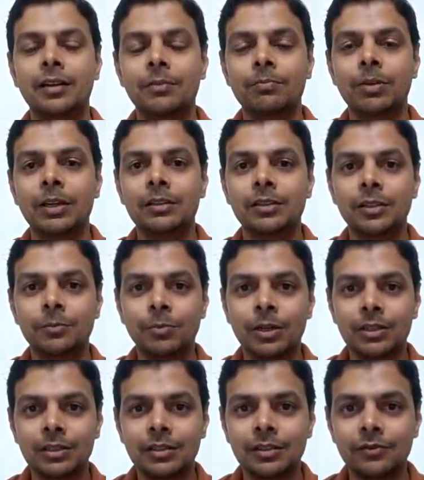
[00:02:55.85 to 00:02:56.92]
up by third
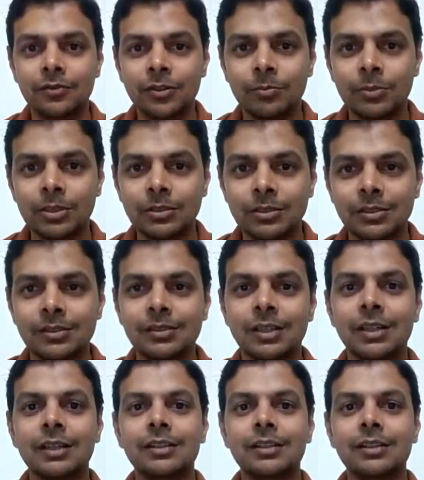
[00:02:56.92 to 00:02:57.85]
party confirmations,